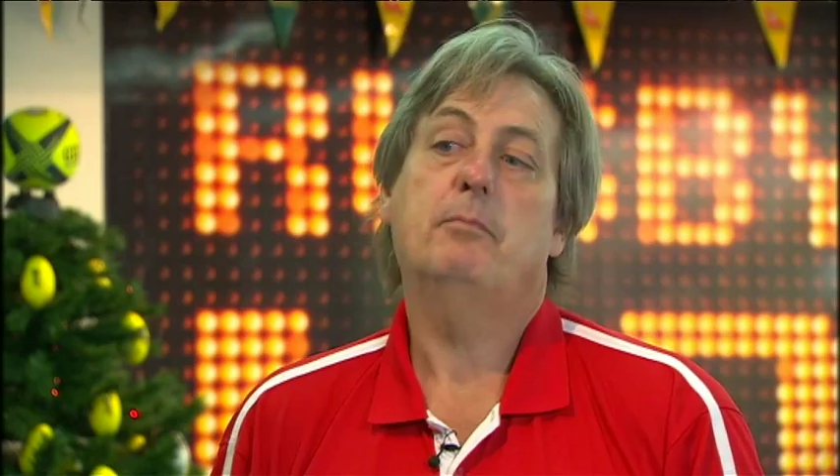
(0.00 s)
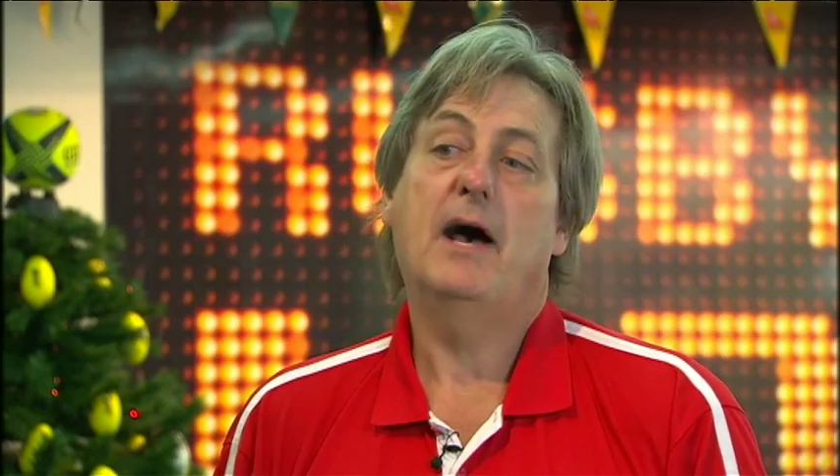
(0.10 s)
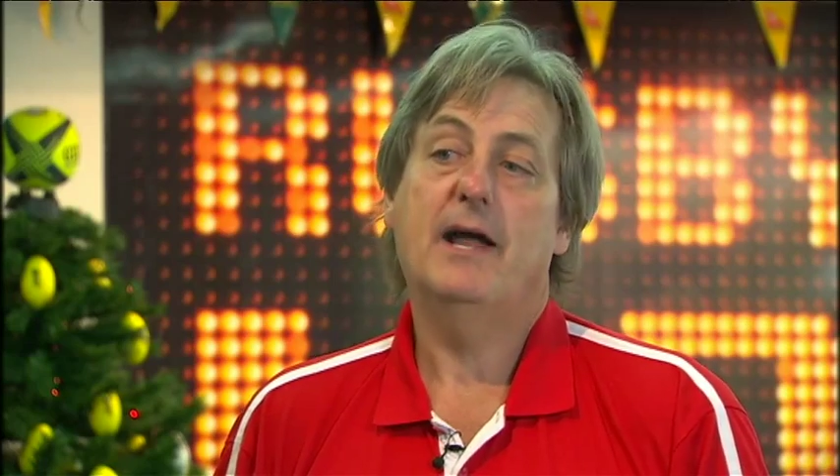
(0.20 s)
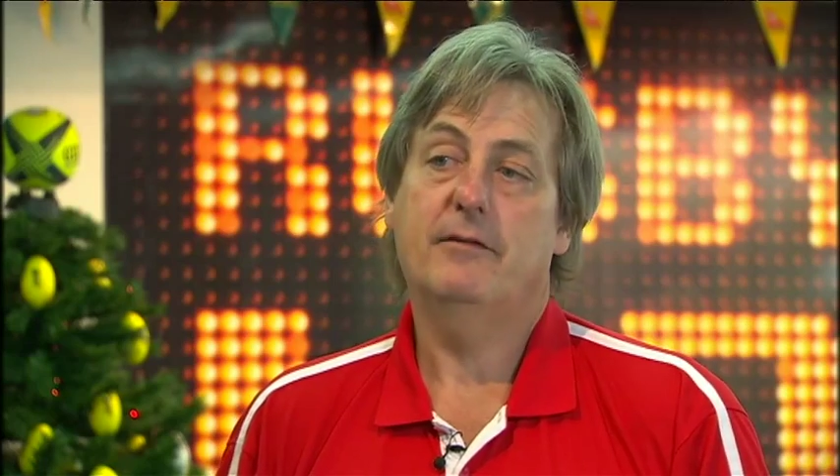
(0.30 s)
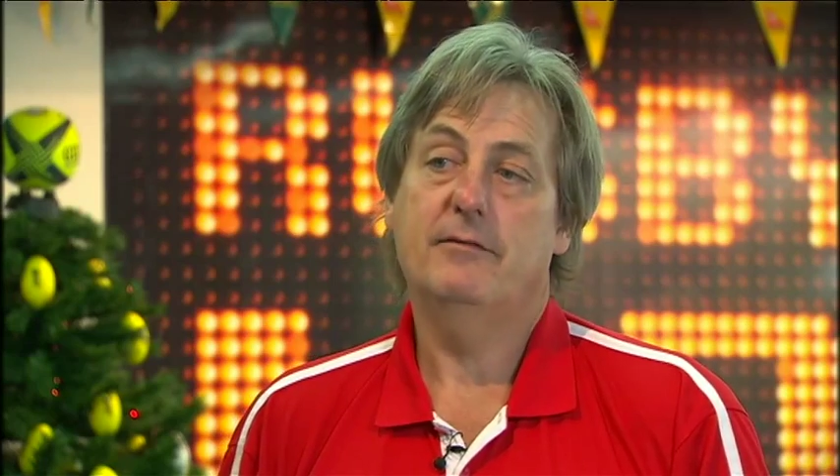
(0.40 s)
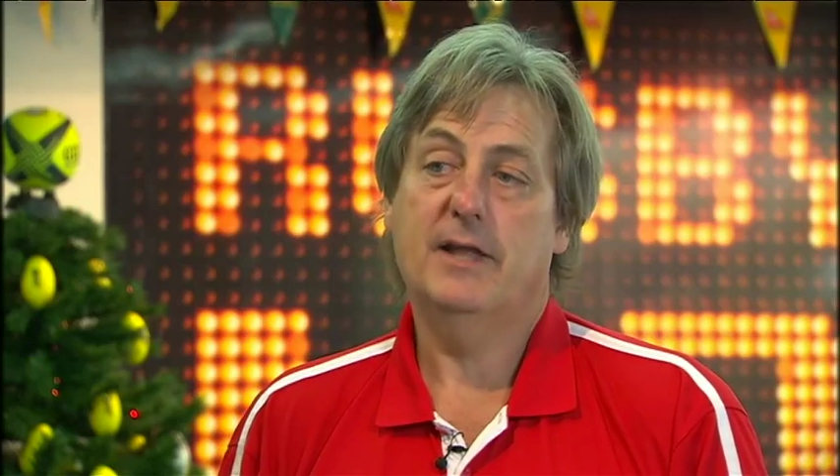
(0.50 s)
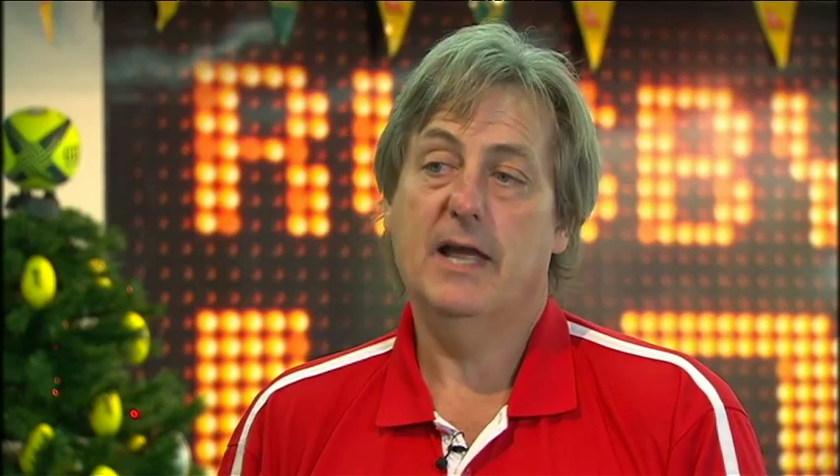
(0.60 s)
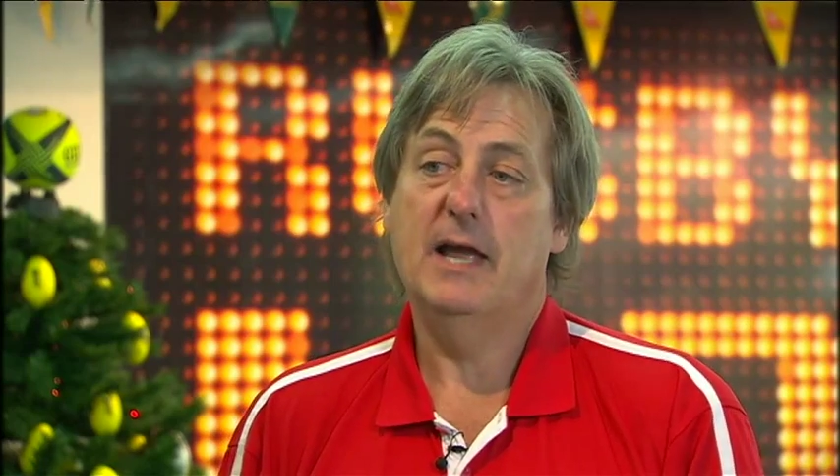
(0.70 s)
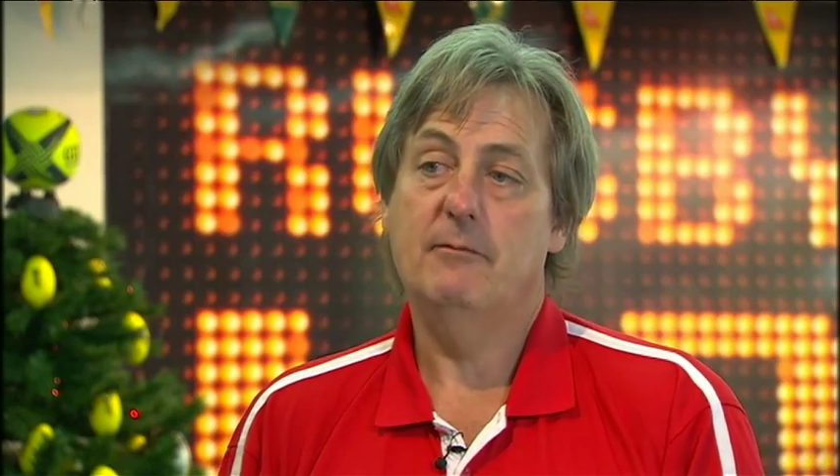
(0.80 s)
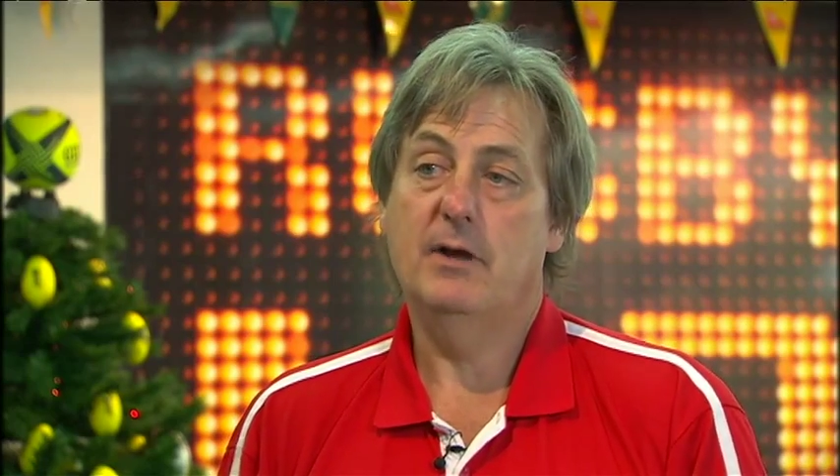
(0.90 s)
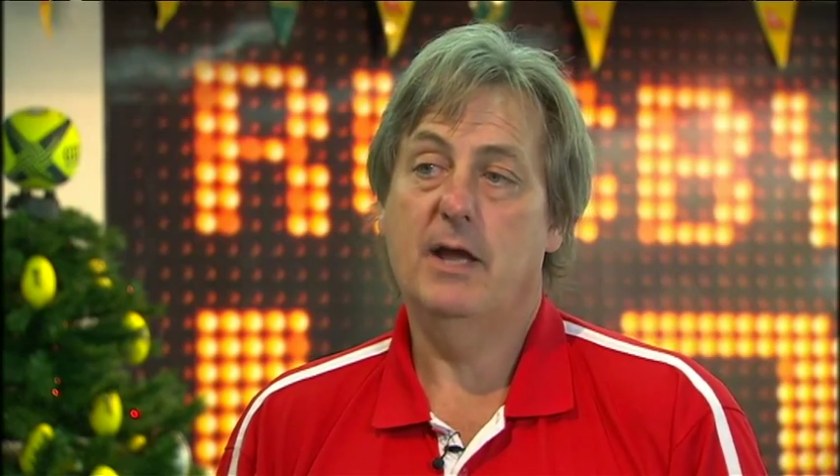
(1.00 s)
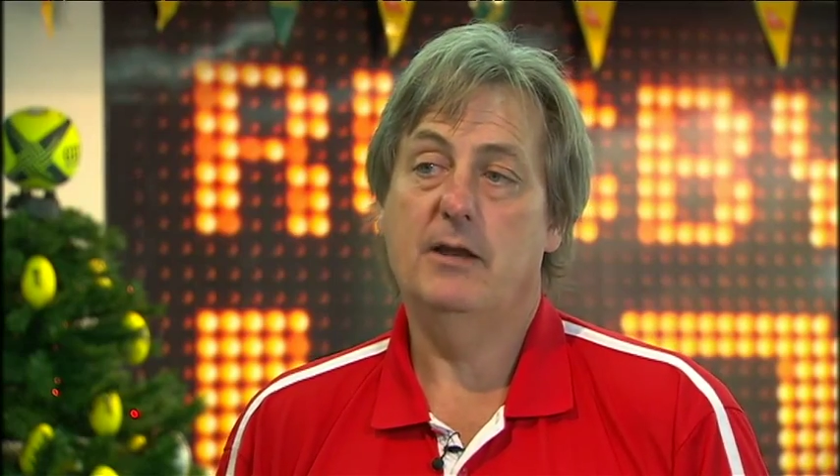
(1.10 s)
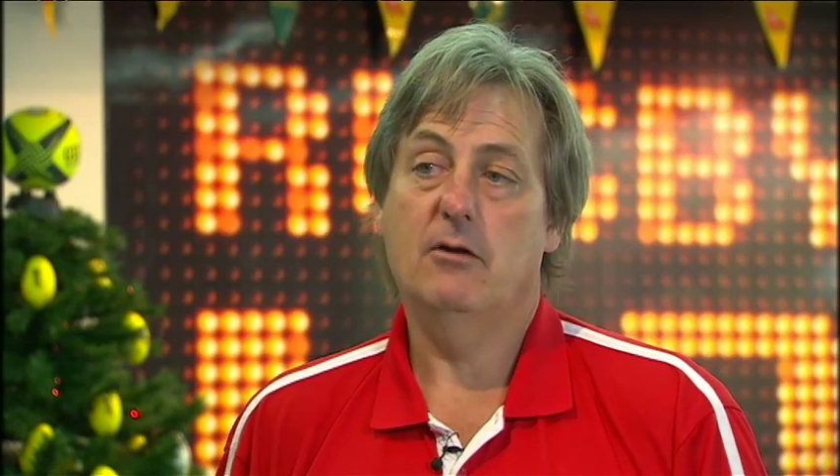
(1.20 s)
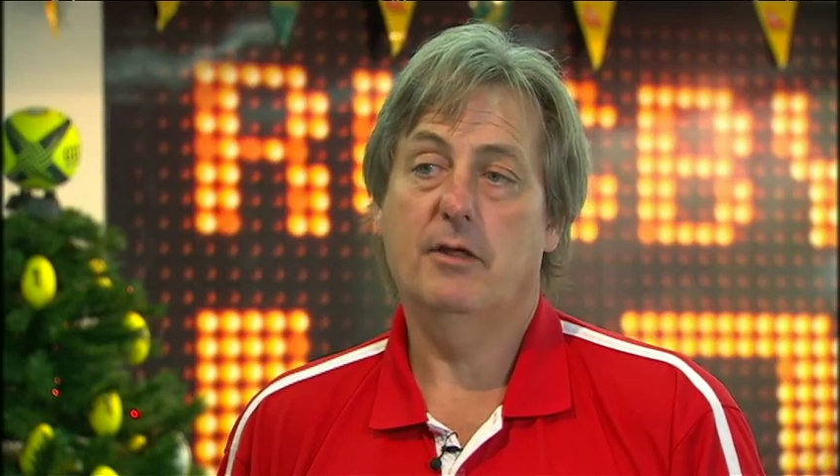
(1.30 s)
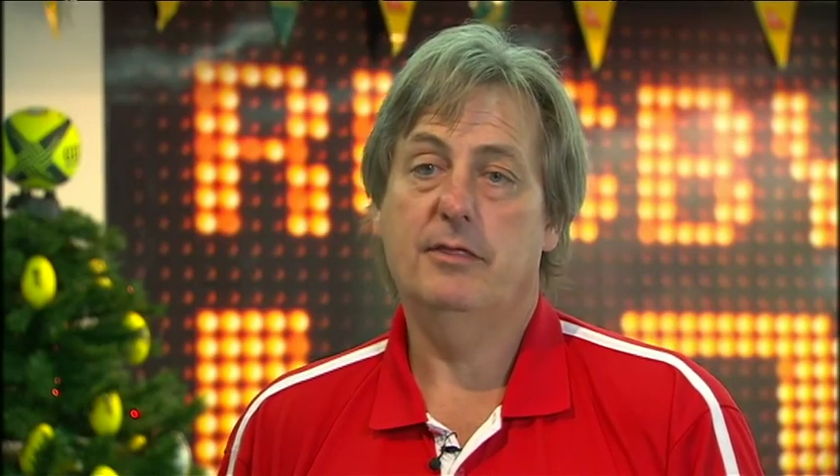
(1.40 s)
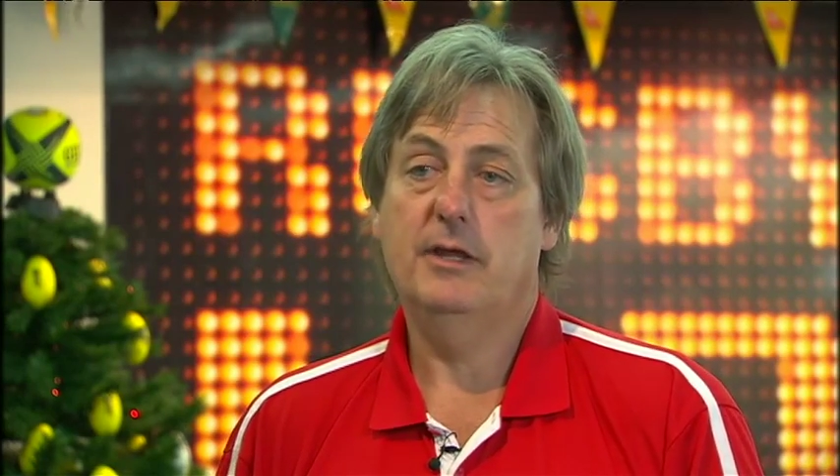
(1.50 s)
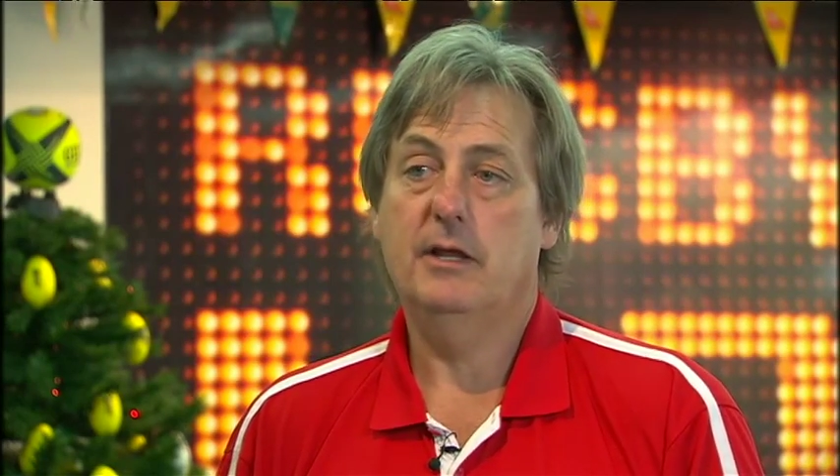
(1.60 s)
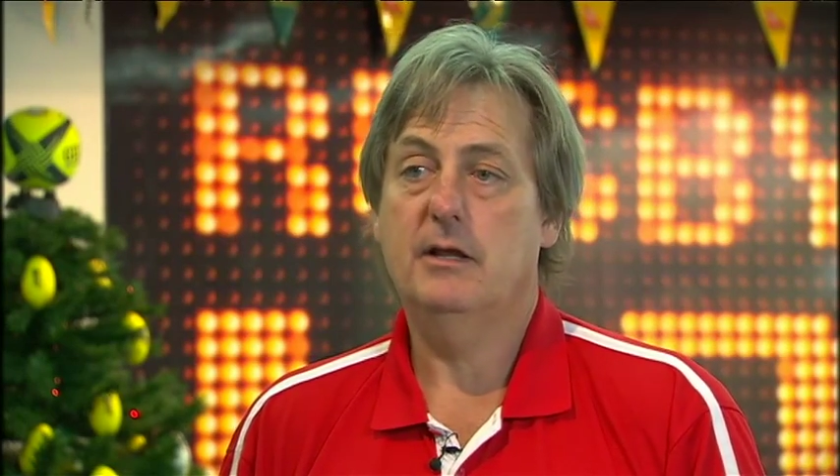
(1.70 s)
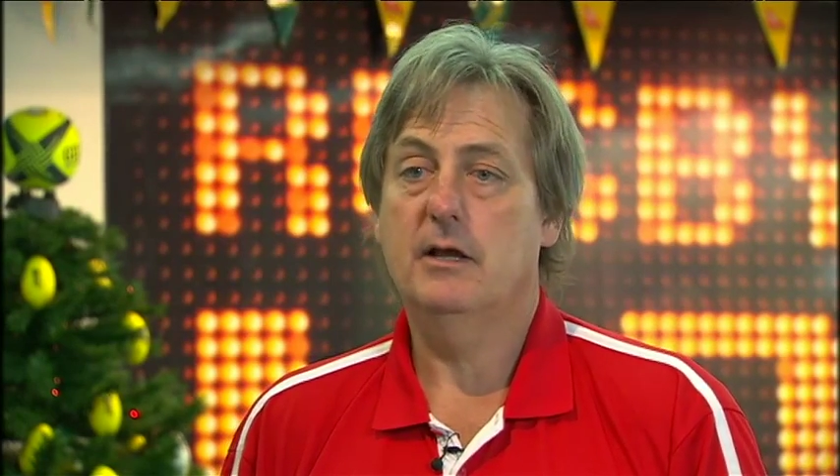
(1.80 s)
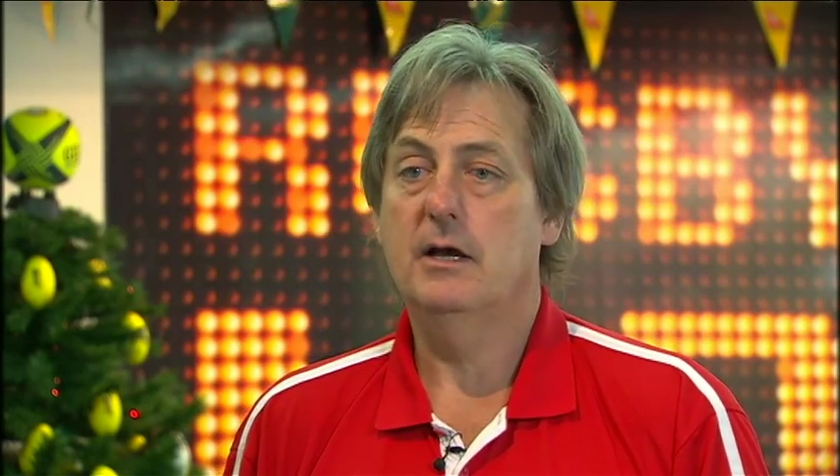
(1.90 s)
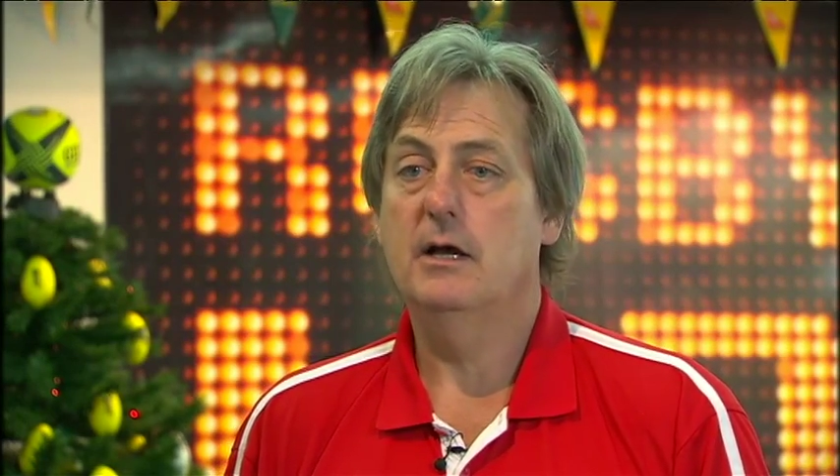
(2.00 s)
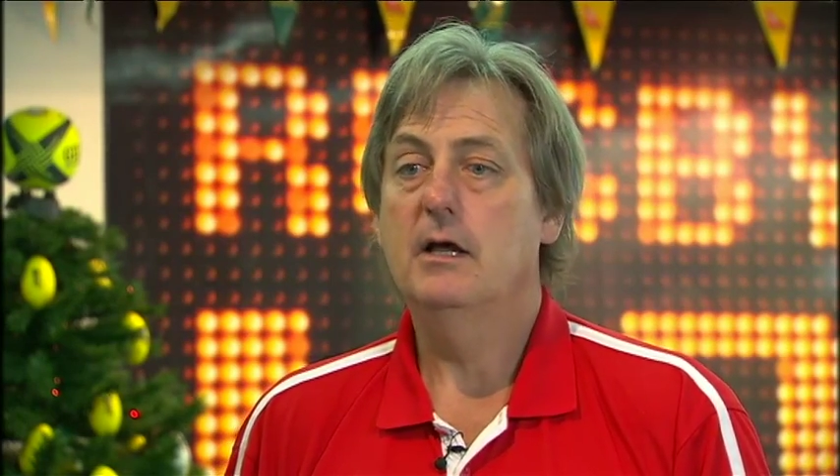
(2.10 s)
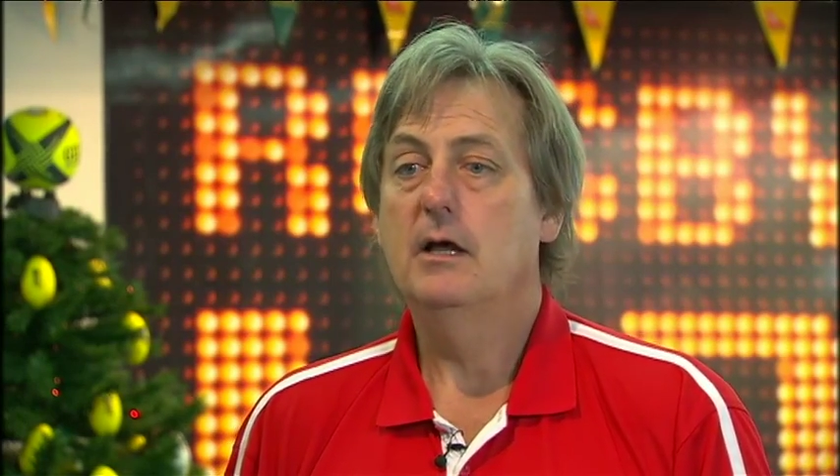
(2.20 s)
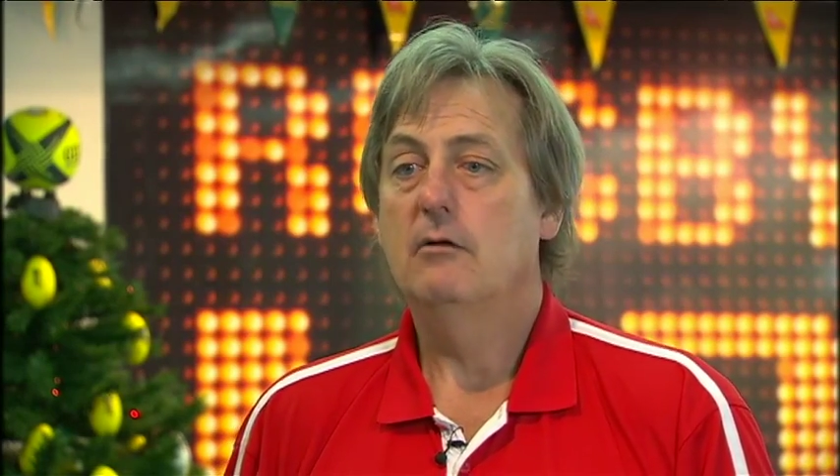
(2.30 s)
part of the game, and I think uh,